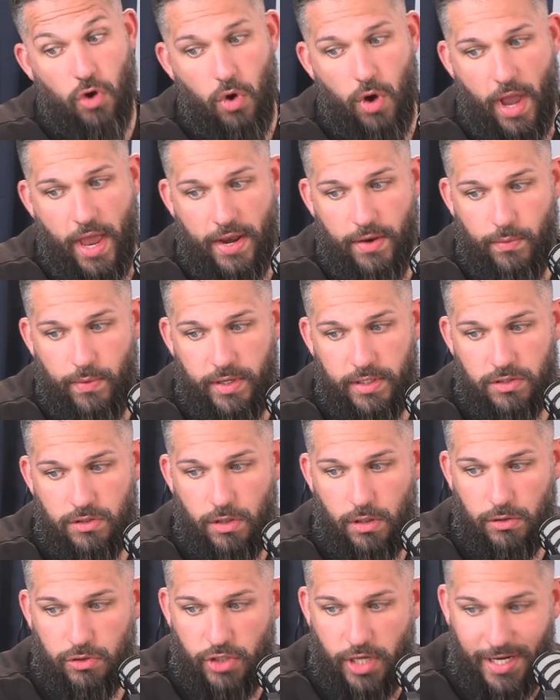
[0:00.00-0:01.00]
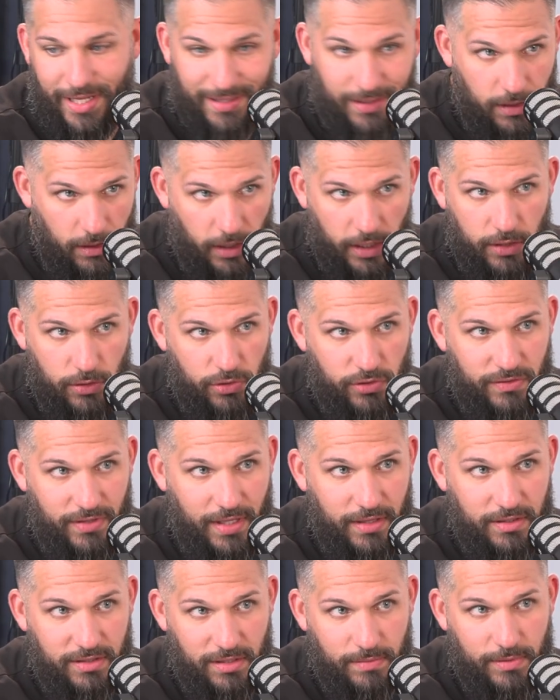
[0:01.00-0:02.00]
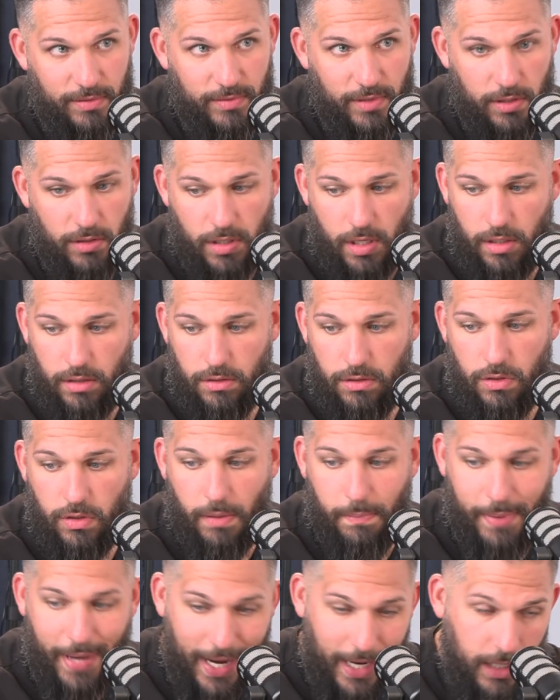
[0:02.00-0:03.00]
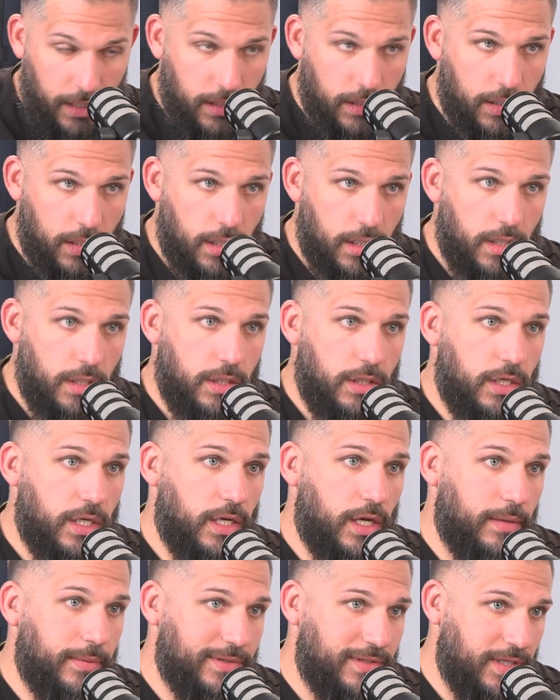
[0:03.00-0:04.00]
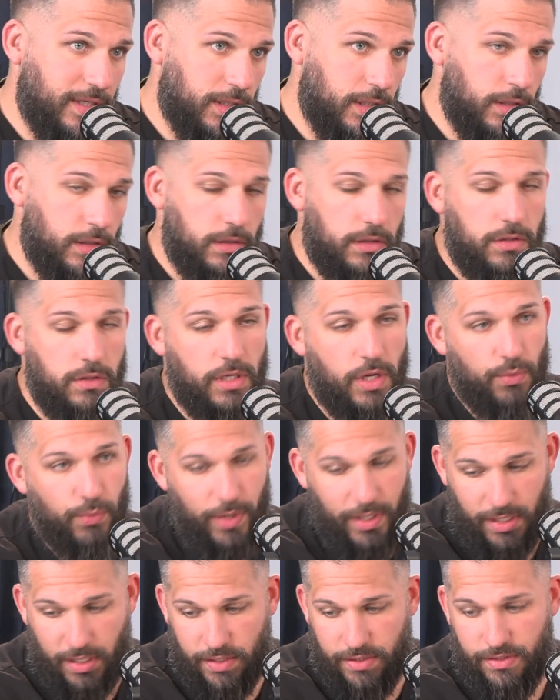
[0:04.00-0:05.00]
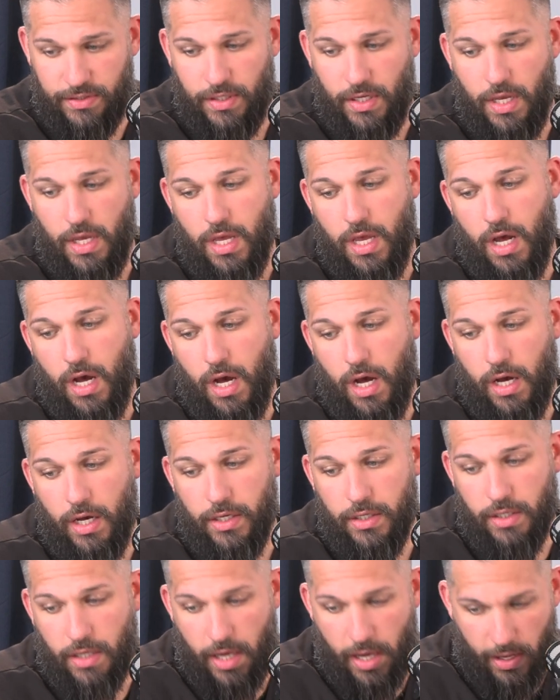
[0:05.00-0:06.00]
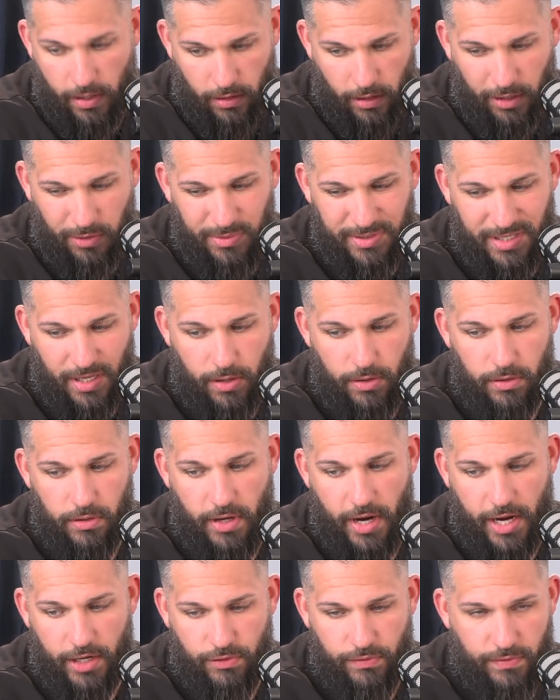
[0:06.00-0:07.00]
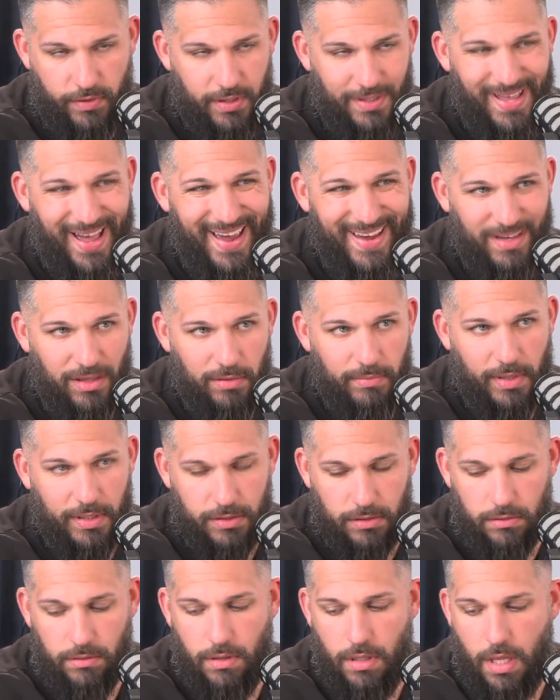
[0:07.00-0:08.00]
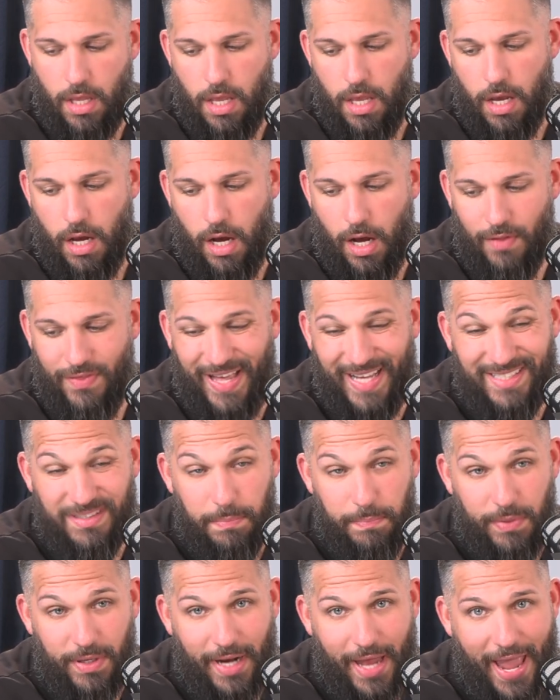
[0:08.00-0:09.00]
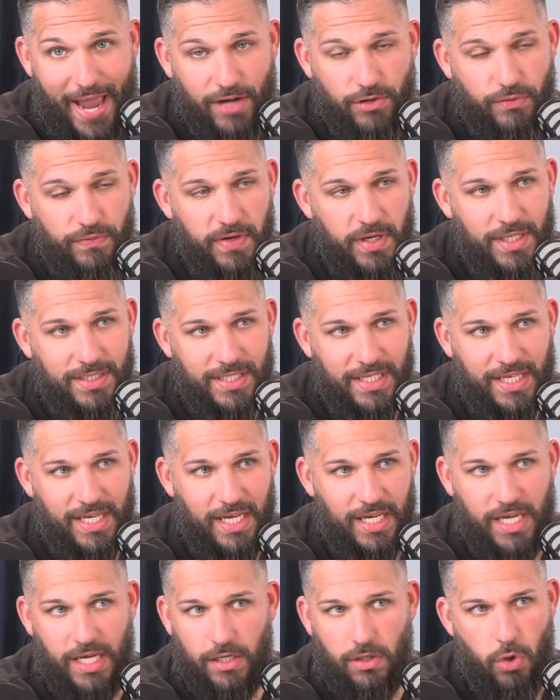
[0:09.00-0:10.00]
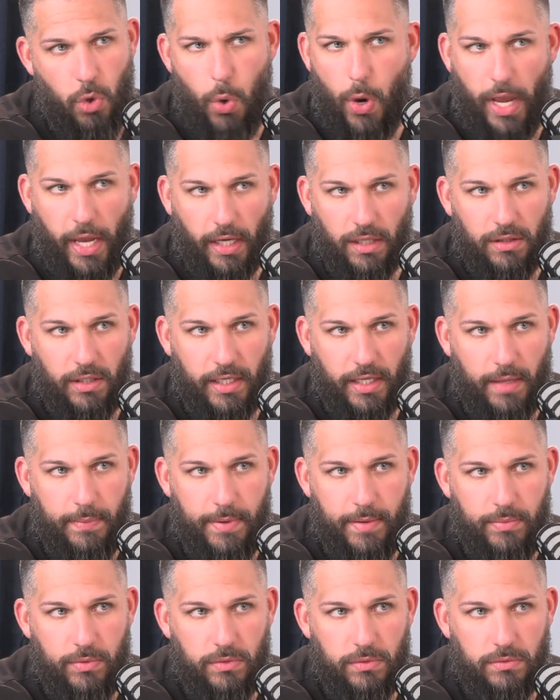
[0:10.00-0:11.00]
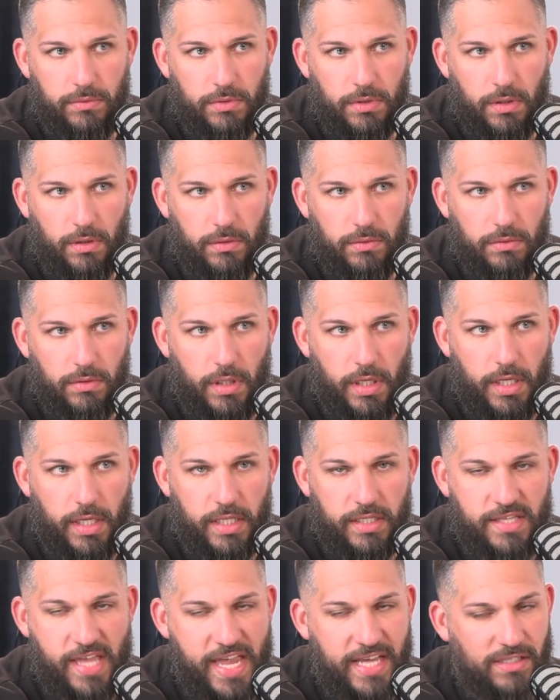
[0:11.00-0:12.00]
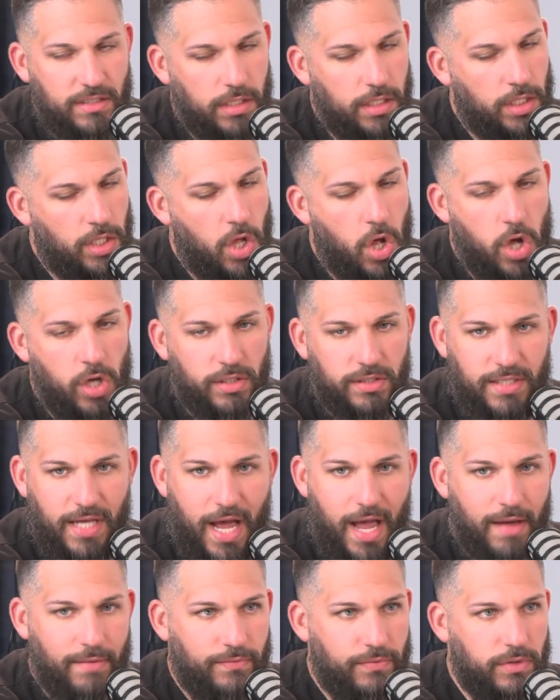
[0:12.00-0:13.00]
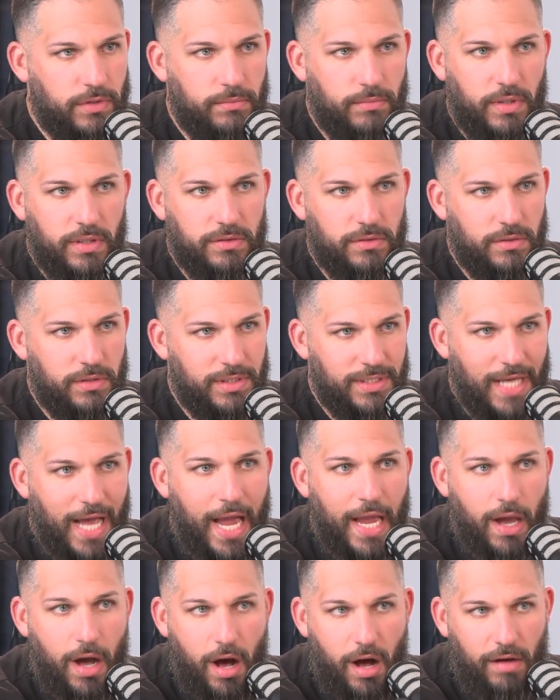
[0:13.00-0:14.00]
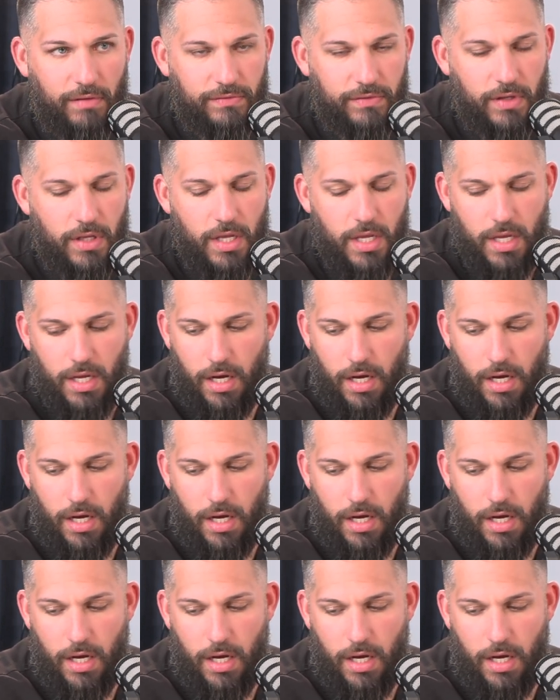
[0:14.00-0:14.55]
So, and when it's neurogenic, like you just said, the symptoms that you get pain, you get numbing, tingling, you get weakness. Like we said earlier, atrophy, dying of the muscle. But atrophy doesn't kick in quick. Like people, it takes a long time for a muscle to die off.